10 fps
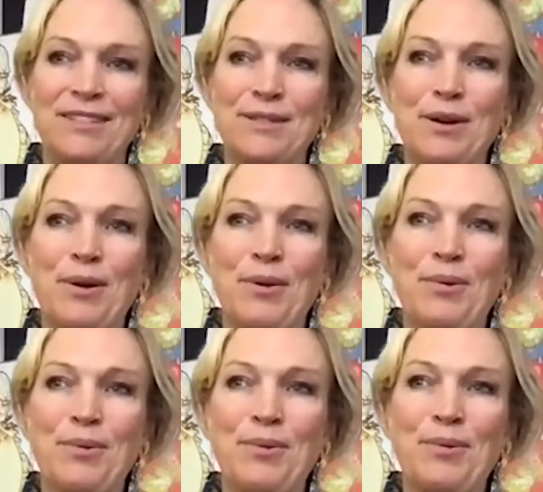
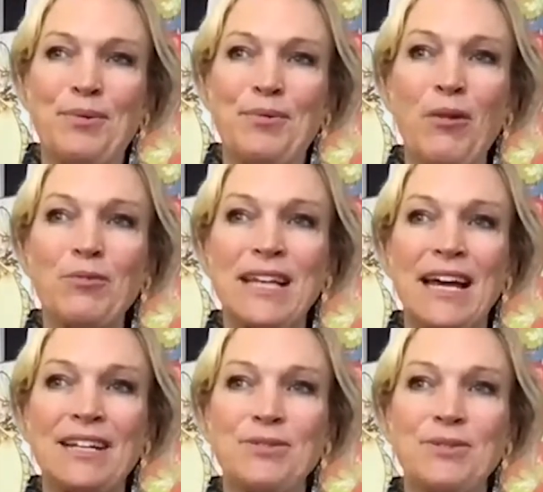So what was
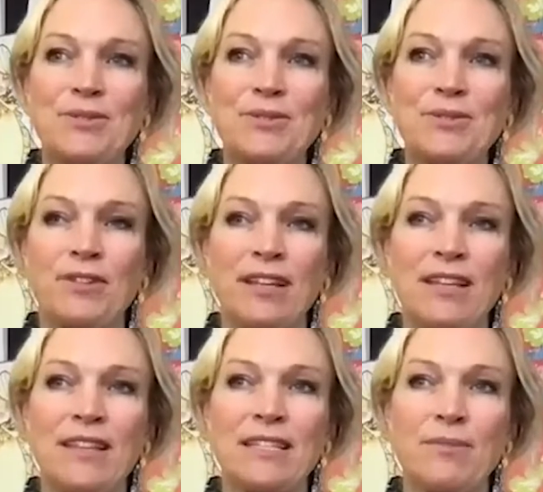I doing differently
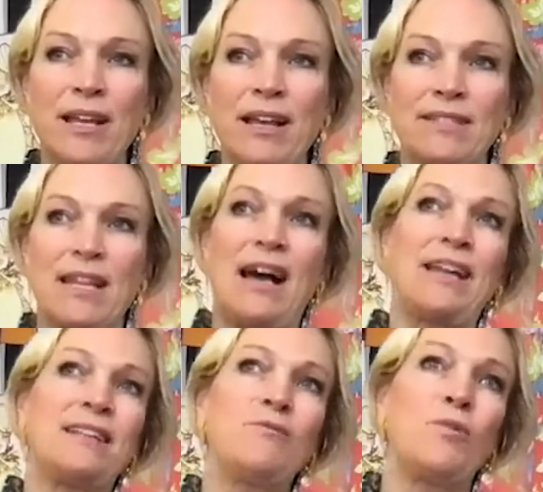than somebody else? I
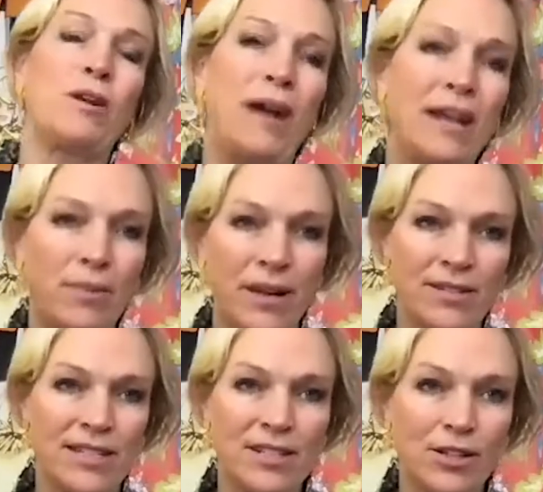didn't want to buy anybody
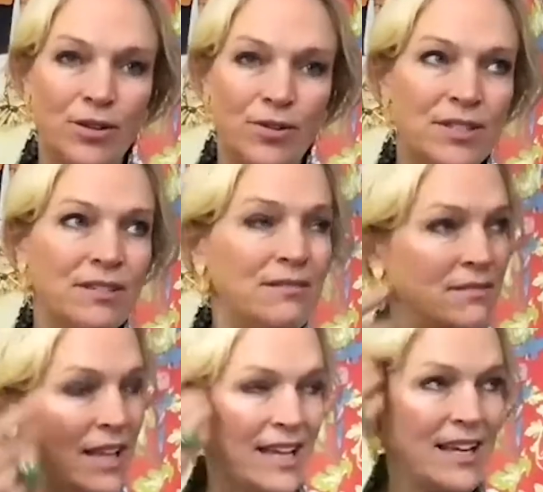else's clothes.
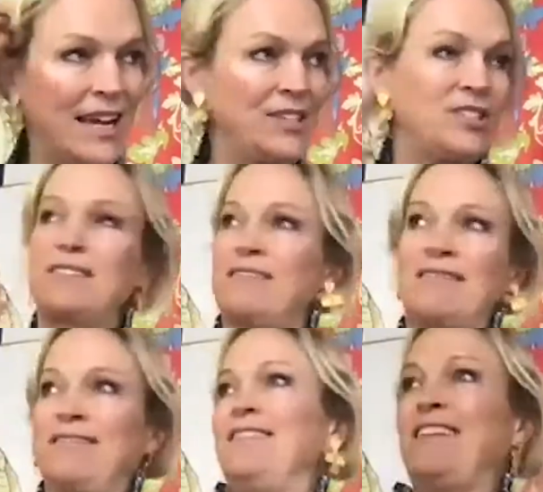Like, I
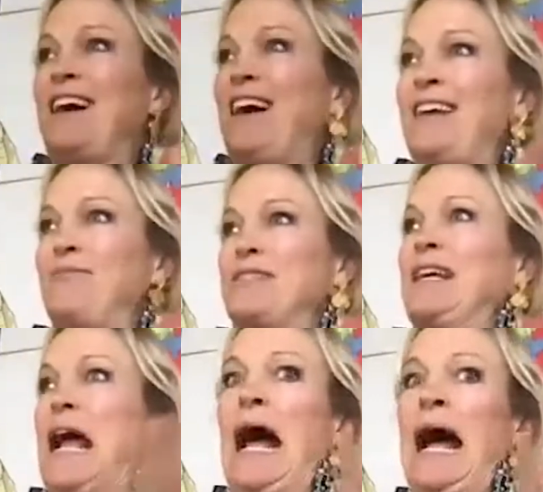was
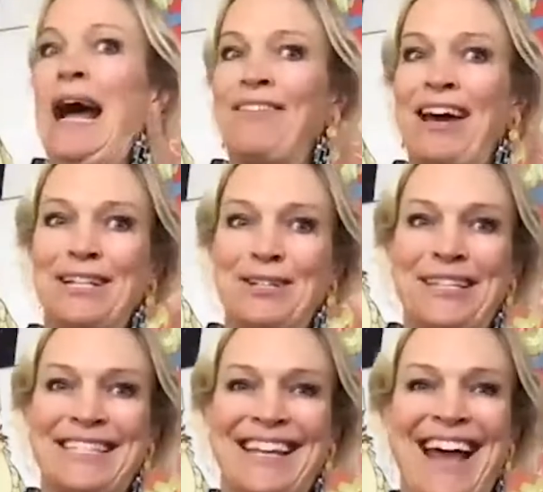like, I gotta do
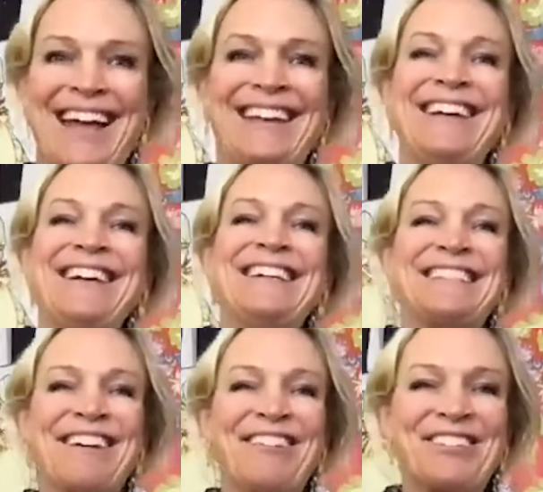this again.
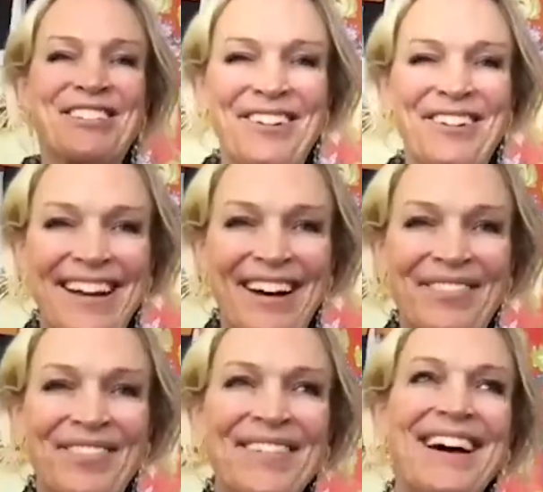So sure enough,
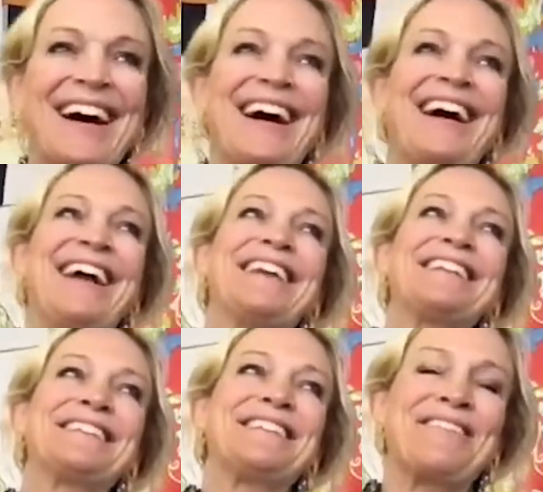I had
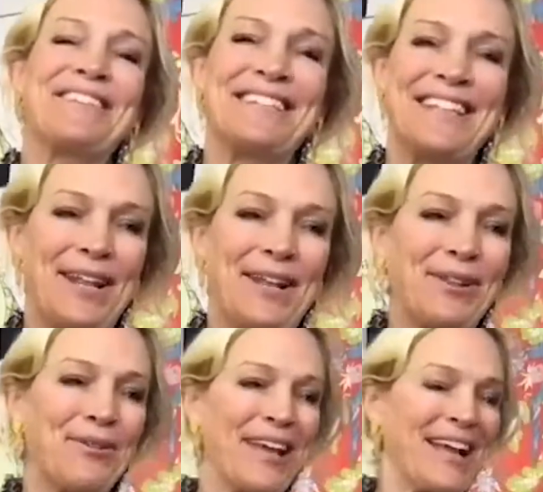to start designing
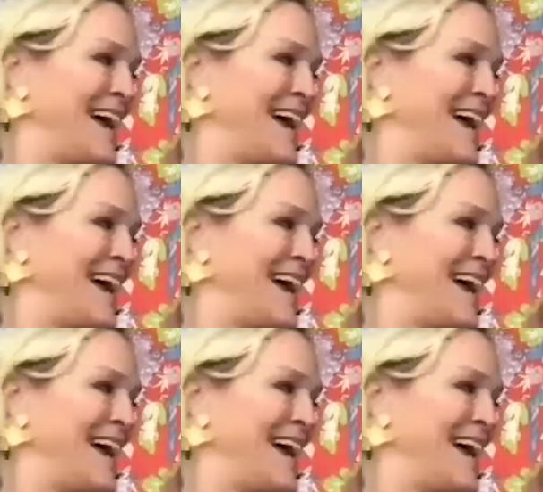clothing. I